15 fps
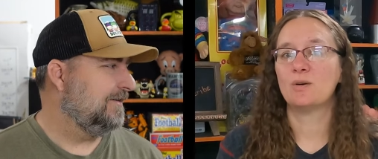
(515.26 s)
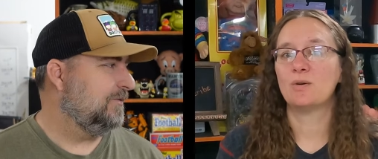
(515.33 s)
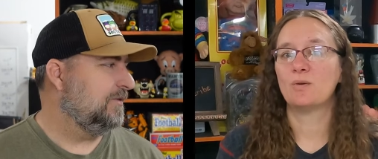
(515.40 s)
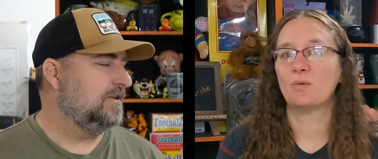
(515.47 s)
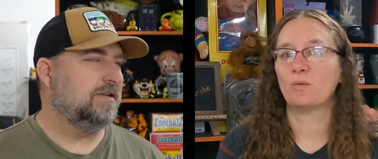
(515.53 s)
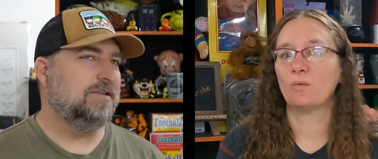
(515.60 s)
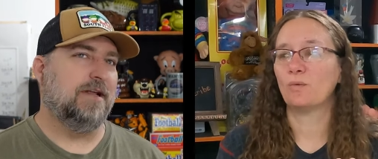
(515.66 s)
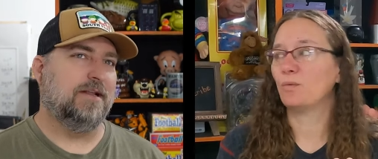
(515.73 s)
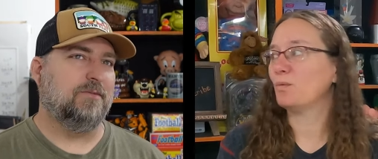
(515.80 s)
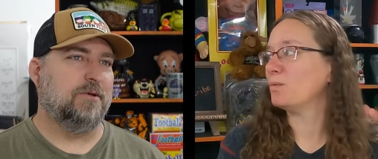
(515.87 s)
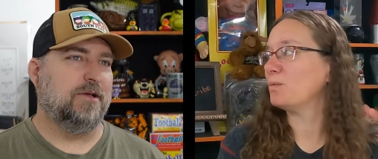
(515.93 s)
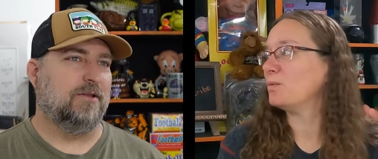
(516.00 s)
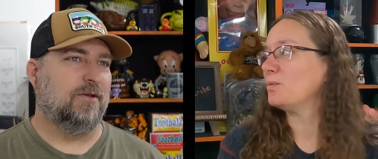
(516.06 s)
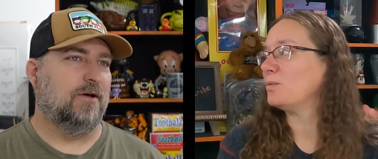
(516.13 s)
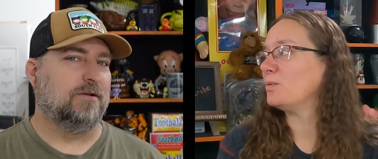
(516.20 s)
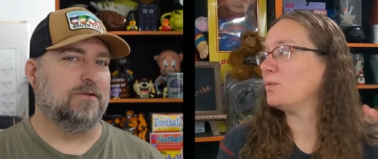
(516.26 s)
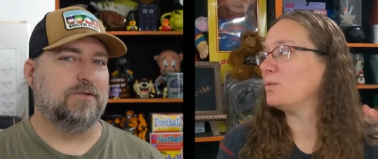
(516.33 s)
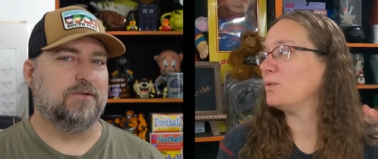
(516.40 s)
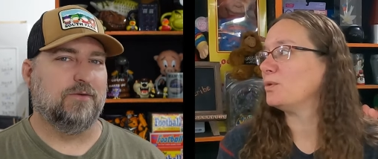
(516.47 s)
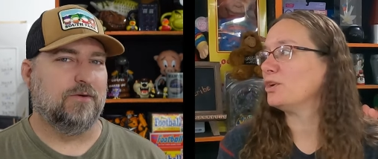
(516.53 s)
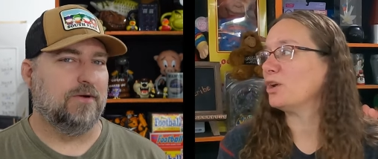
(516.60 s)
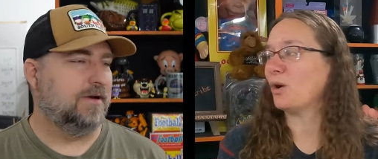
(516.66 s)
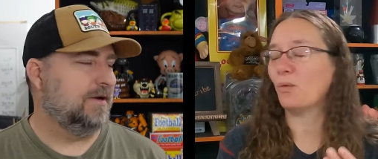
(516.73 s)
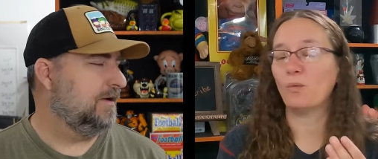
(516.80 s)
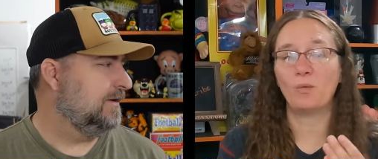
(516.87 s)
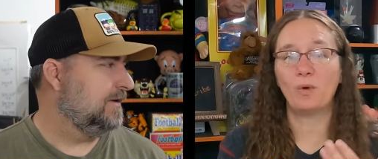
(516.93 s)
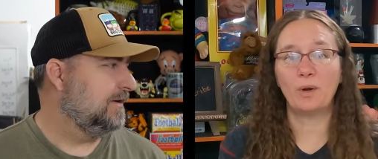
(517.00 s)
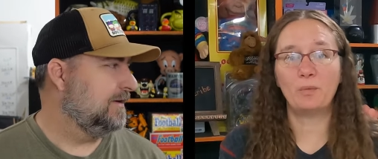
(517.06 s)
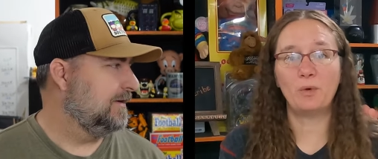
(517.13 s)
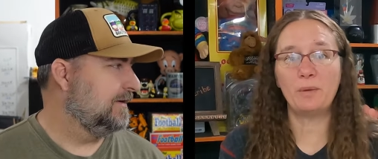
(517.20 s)
Speaker 1: Well, it doesn't have to be a long story.
Speaker 2: No,
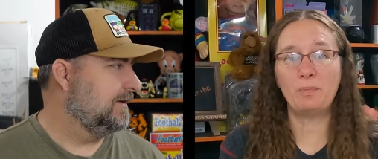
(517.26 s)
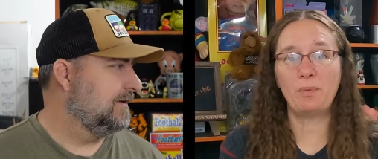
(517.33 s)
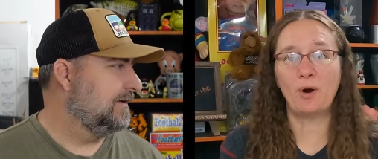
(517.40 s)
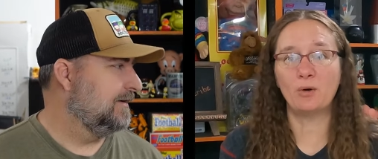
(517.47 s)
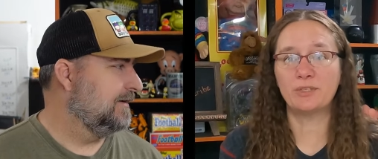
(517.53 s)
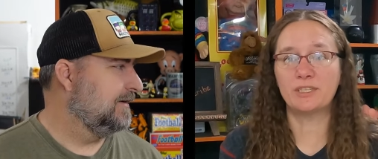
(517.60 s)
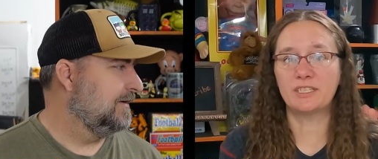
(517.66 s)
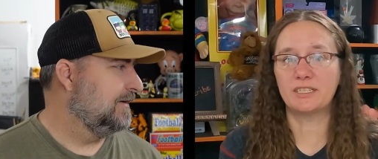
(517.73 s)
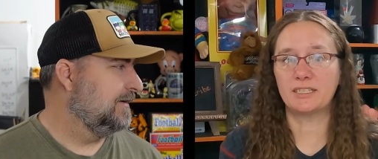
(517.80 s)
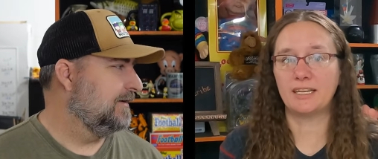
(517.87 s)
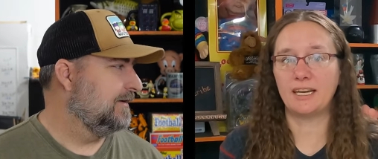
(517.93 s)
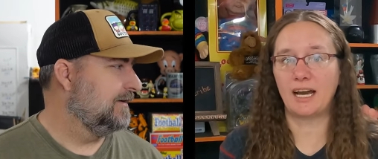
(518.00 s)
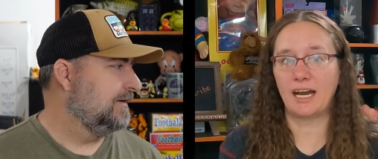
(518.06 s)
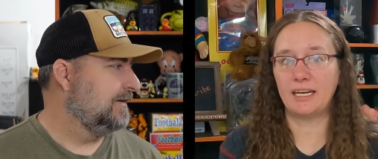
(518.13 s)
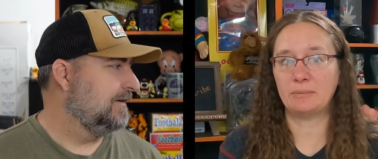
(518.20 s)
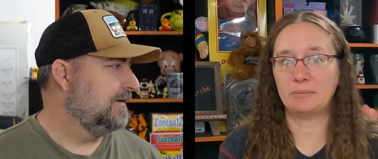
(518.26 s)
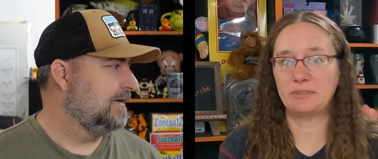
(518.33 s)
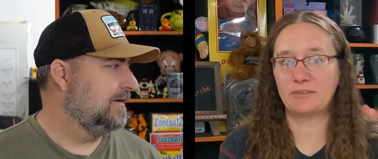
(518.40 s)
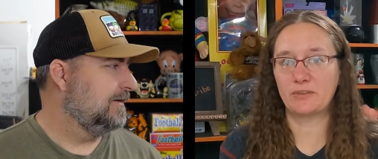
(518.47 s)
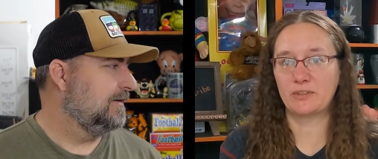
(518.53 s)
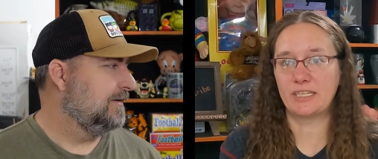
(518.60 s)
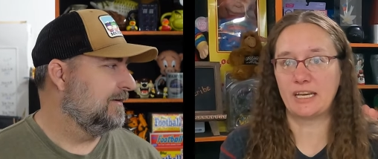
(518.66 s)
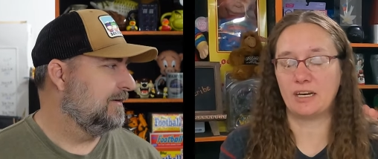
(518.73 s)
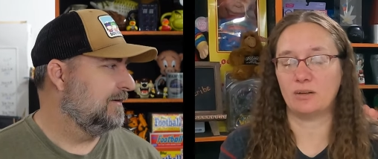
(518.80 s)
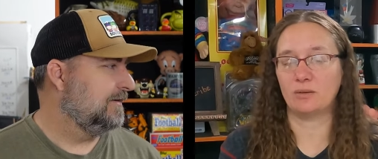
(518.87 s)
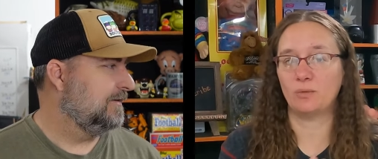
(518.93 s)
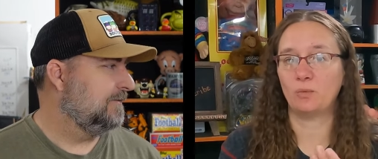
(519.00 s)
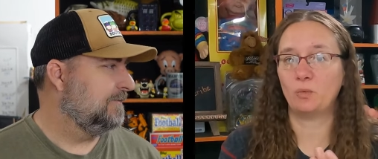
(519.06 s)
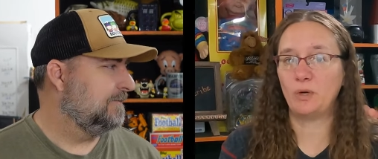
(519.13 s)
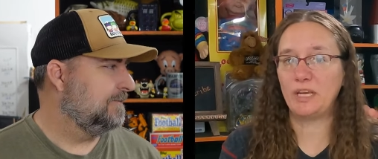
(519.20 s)
when we post items for sale,
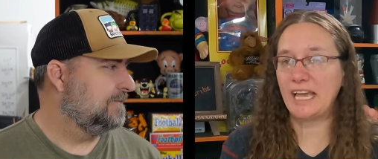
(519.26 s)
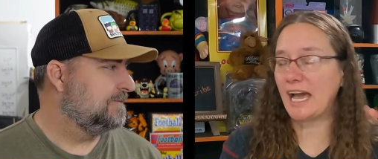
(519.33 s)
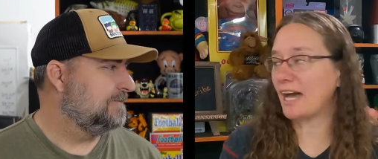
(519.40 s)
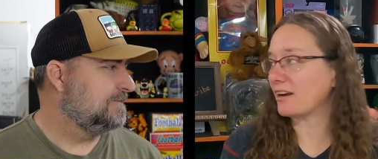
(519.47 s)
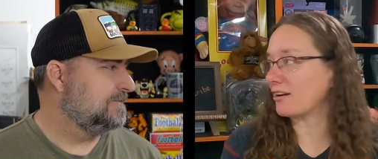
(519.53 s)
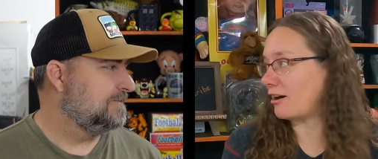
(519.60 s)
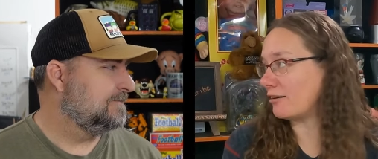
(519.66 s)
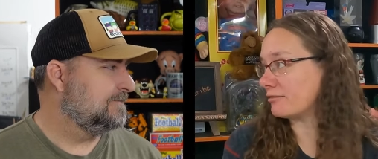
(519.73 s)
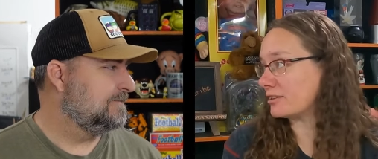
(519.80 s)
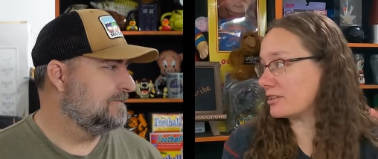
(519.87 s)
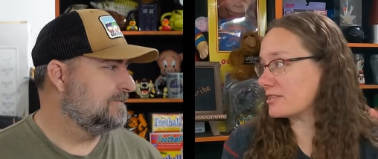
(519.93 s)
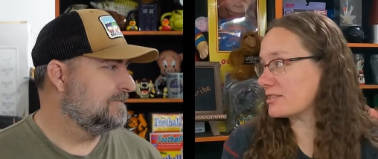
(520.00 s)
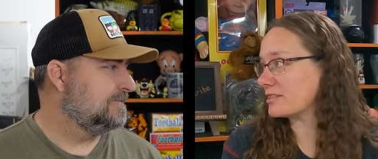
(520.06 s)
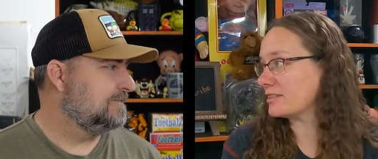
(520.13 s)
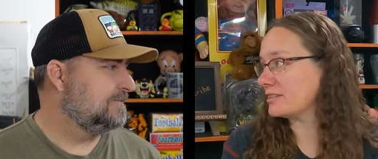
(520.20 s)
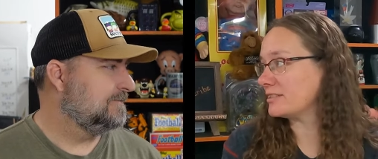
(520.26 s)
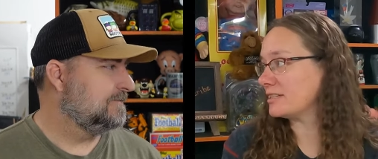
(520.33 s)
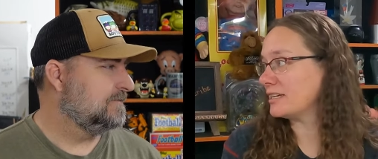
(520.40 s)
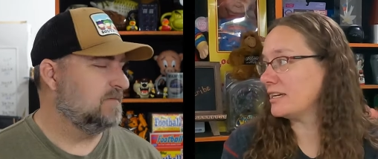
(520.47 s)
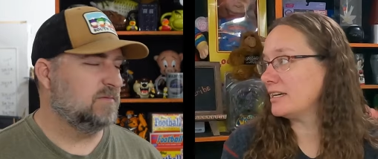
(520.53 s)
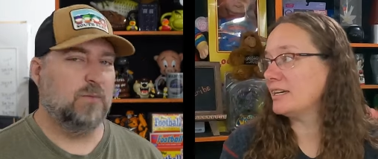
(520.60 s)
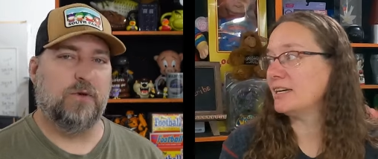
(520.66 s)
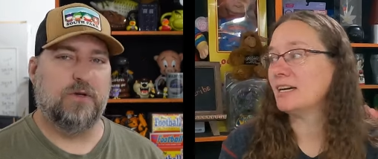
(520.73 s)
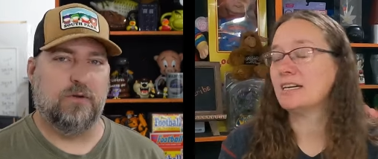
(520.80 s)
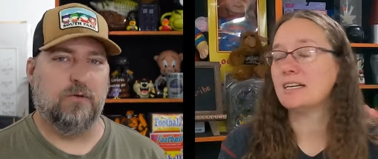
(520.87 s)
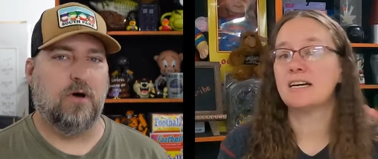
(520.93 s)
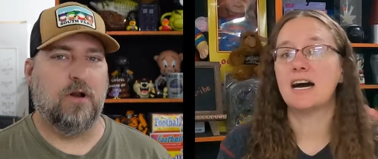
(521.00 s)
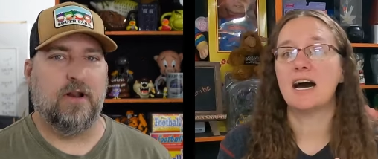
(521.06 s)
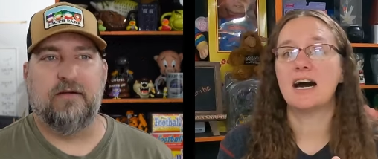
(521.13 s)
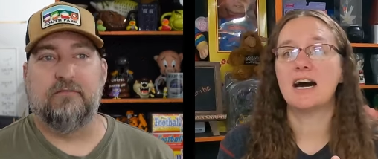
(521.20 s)
we add offers.
Speaker 1: We do,
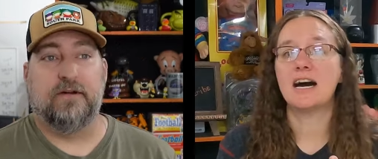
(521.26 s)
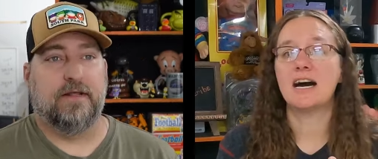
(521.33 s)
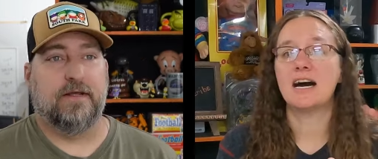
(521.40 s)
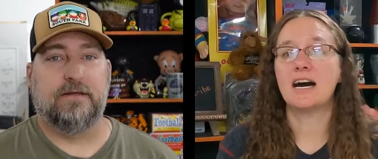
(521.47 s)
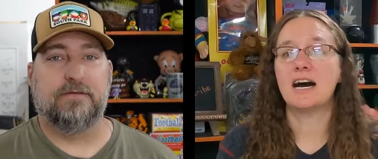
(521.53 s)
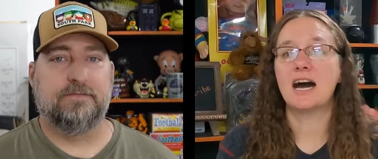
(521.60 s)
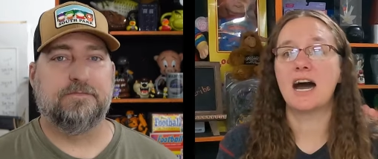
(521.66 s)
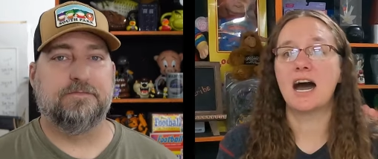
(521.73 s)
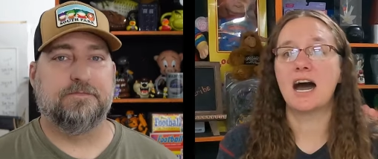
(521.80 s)
on everything.